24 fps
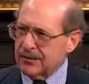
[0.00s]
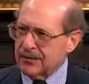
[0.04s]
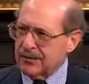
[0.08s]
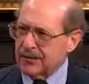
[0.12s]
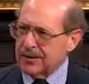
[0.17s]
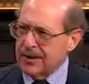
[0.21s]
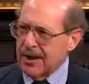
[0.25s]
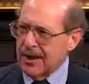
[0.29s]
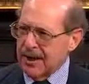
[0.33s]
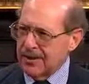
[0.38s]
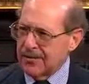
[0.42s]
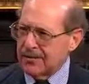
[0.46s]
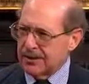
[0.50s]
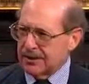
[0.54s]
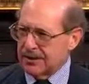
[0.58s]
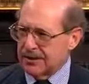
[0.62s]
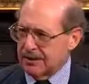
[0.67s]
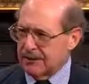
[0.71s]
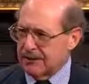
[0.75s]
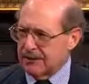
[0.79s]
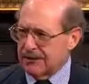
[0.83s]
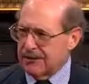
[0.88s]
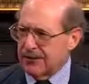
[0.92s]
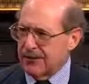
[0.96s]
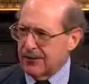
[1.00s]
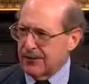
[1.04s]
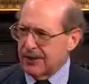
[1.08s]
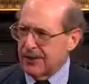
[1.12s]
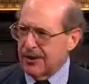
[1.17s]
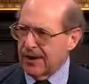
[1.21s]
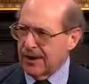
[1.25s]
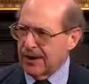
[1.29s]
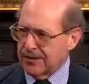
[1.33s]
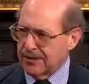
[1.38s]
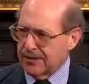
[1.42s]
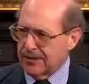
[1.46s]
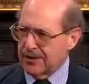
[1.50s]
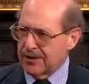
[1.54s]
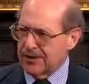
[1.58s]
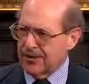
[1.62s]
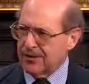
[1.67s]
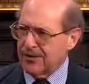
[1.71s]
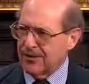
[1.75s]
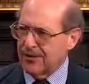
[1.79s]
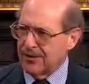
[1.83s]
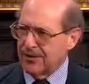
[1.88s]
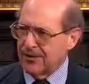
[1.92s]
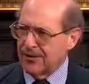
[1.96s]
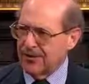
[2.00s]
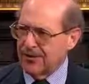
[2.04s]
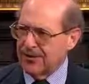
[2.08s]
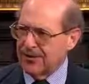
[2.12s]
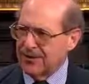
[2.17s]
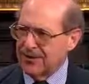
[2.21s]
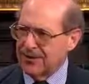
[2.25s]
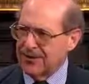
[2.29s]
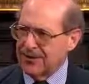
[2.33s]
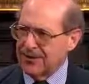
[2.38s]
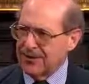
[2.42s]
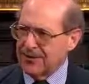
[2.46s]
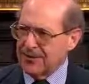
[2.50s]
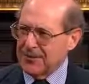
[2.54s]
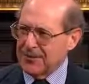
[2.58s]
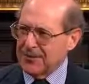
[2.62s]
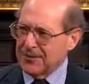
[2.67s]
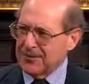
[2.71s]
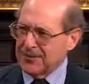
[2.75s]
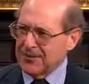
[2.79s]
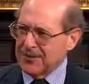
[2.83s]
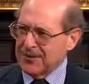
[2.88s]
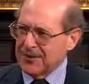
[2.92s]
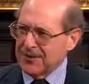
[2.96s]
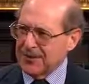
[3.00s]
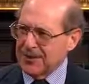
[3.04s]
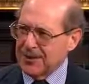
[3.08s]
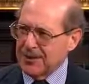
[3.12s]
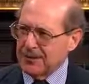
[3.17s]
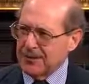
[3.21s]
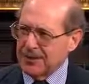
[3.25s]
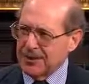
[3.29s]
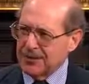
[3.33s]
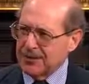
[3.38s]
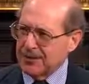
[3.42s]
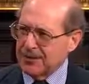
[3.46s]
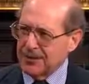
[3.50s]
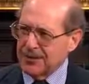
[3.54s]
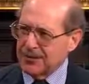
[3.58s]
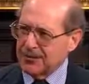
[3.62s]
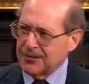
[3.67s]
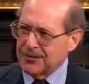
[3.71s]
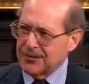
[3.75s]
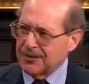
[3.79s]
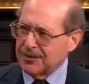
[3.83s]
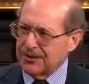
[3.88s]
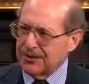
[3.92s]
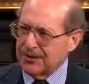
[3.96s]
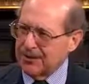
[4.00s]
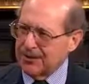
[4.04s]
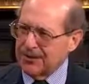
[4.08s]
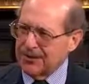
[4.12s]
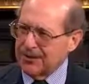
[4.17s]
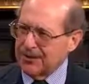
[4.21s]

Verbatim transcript: was constantly refertilizing that soil. He picked them up. That's amazing.